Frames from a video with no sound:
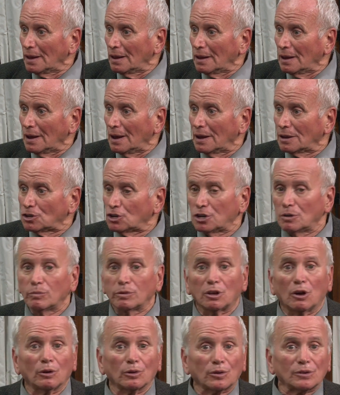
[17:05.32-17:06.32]
and she
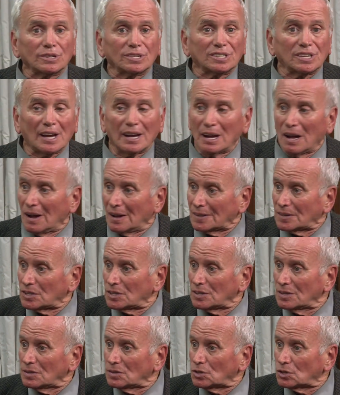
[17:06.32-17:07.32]
would go to
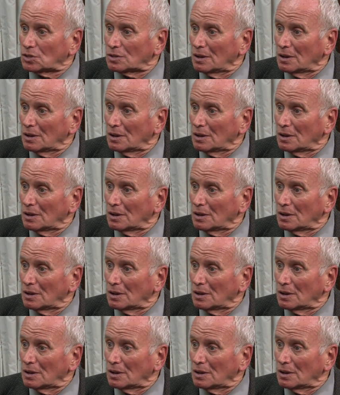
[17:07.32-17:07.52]
seances.